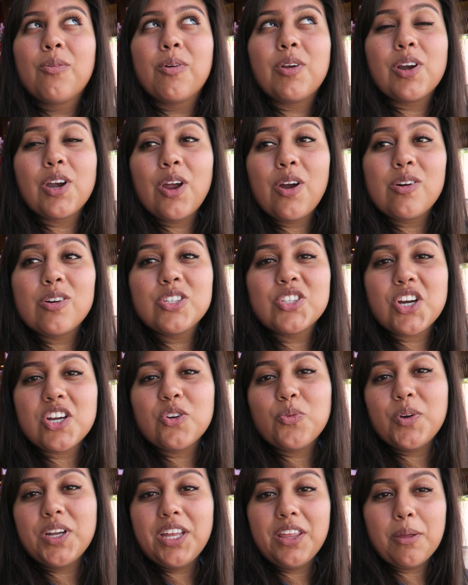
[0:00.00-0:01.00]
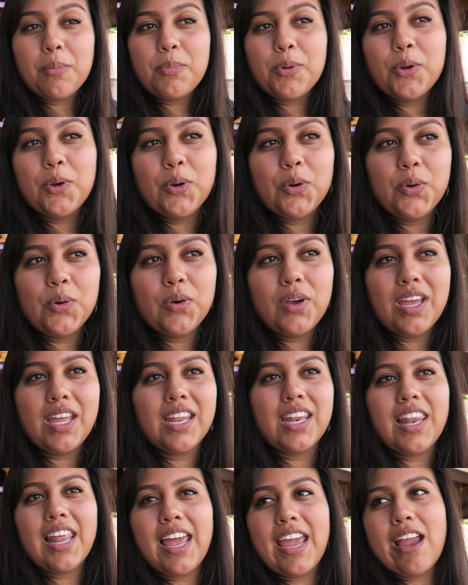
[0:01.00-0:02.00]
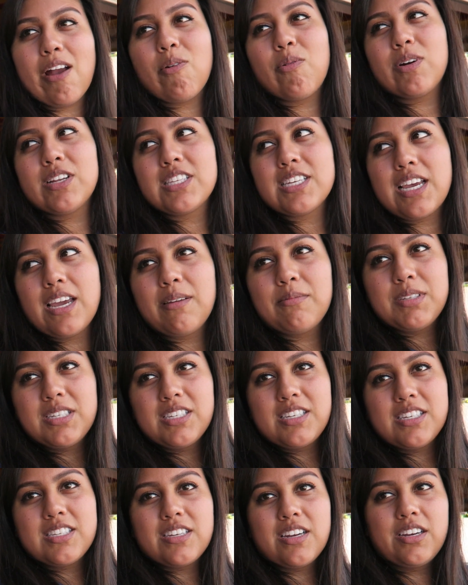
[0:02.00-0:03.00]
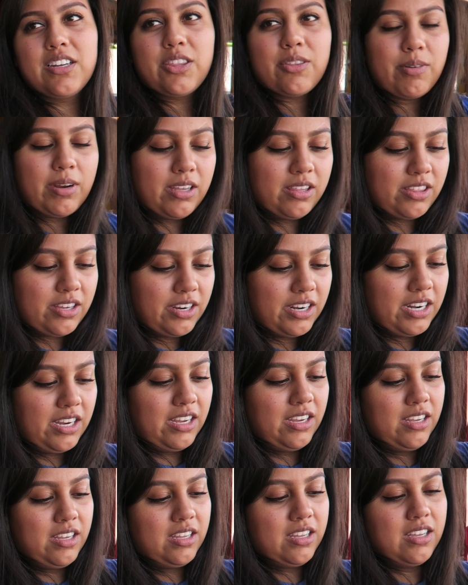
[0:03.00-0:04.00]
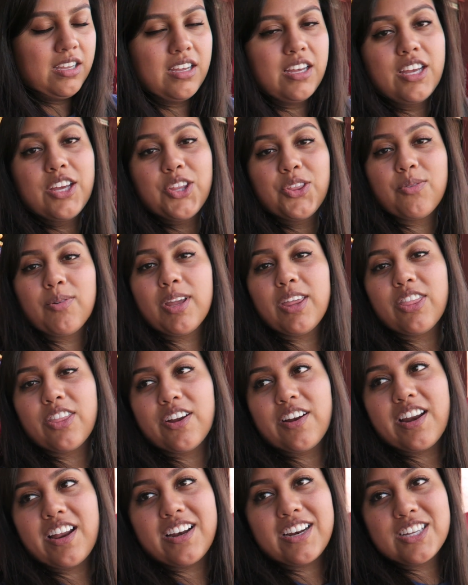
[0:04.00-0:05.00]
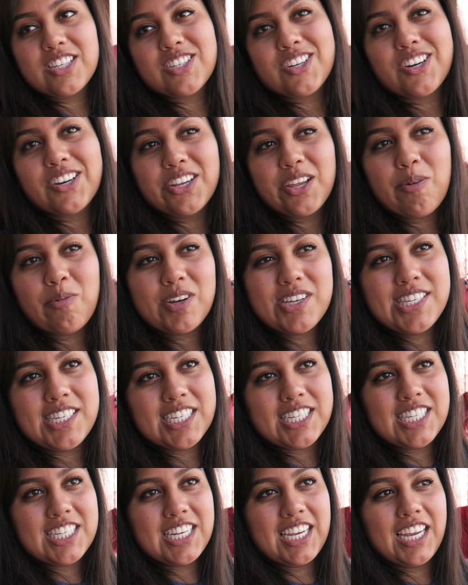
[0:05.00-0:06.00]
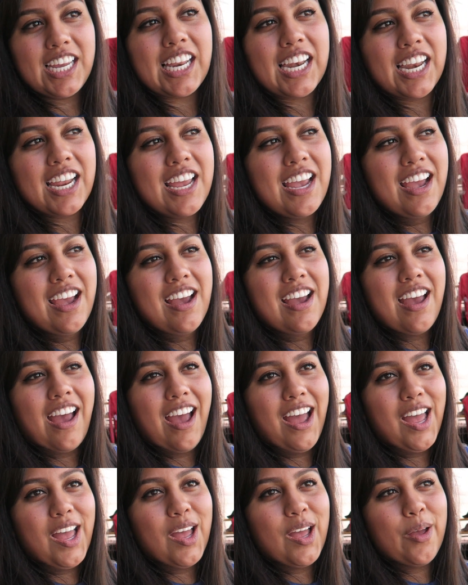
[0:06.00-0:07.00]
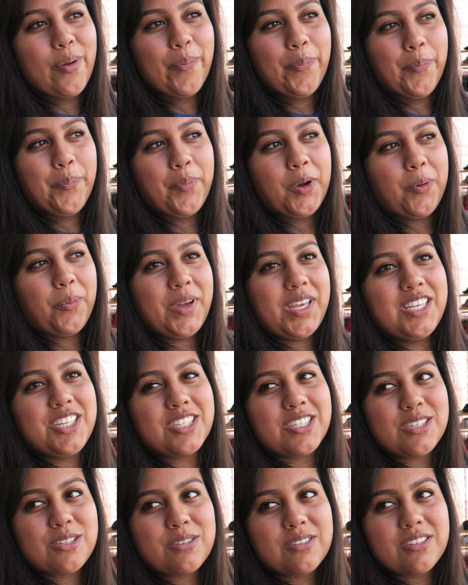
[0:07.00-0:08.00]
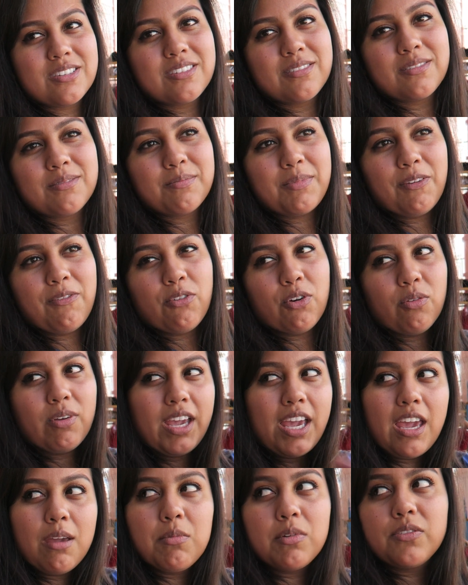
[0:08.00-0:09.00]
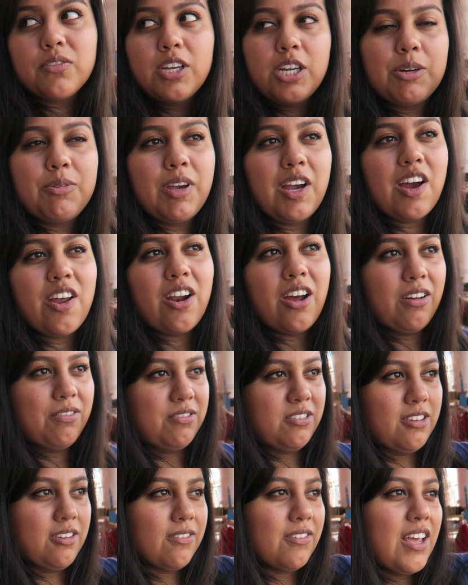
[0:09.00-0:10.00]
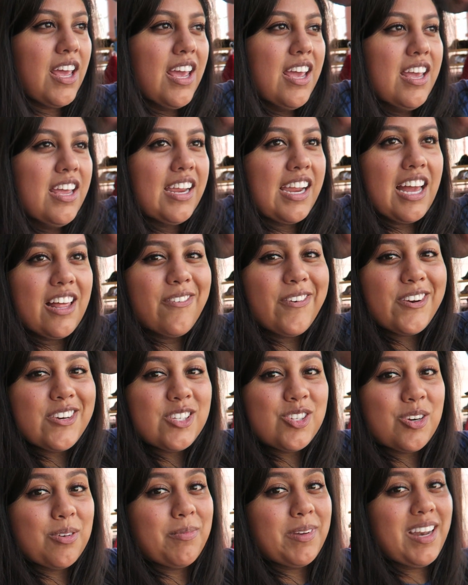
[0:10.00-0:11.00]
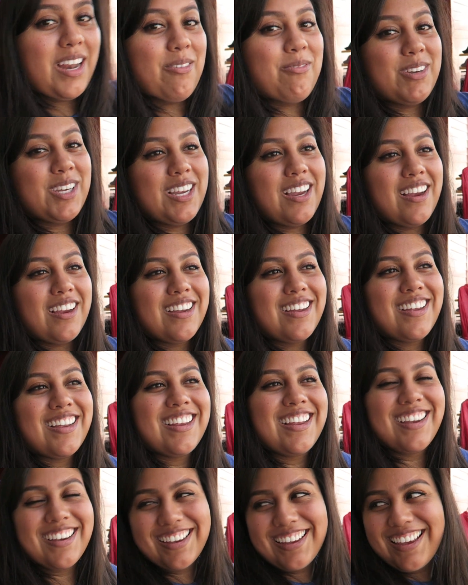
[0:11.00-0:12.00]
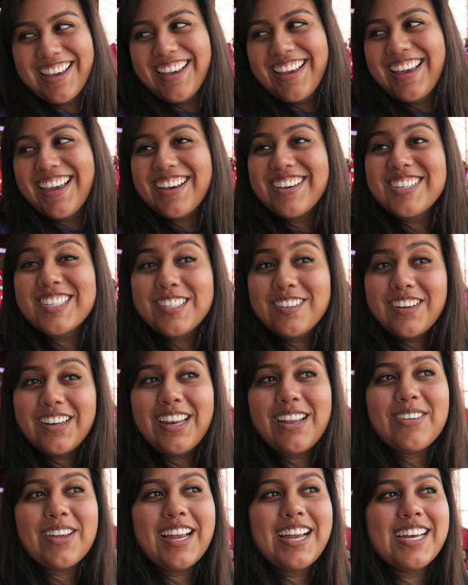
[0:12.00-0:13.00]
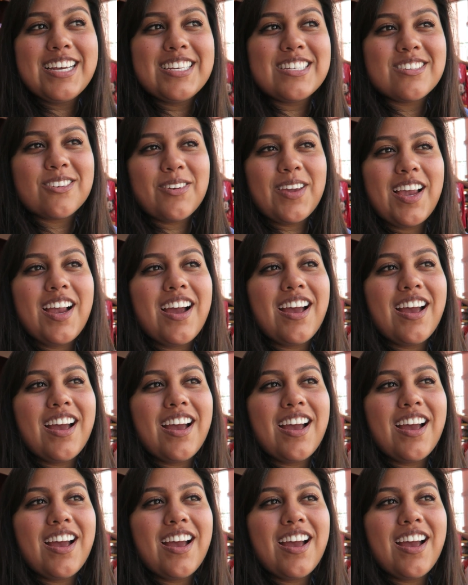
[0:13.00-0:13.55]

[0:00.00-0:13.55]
We're gonna go drive Winnie the Pooh and like, what time does it start? 3.30? 3.30 and it's currently 1.16. Um, but we just, before we came over here, we got off of California Screamin', and we, it was funny because we